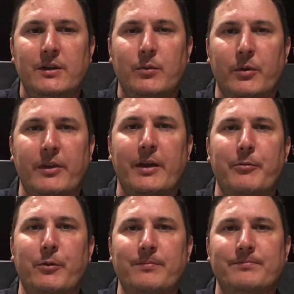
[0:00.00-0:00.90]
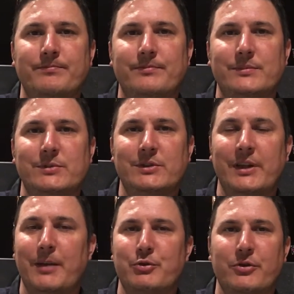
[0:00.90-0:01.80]
we're thankful, and
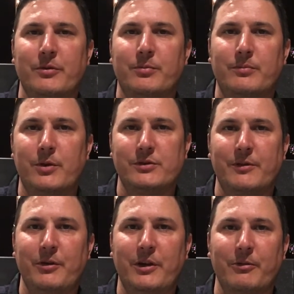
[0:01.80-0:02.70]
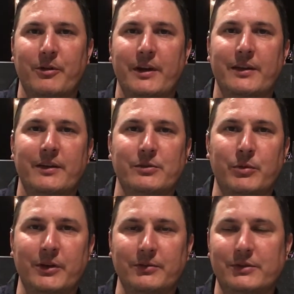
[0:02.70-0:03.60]
I'm sure most of you can relate as
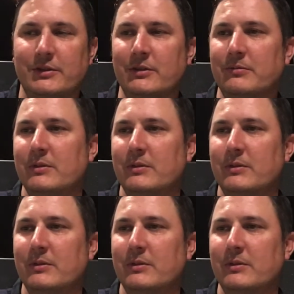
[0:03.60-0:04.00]
well. So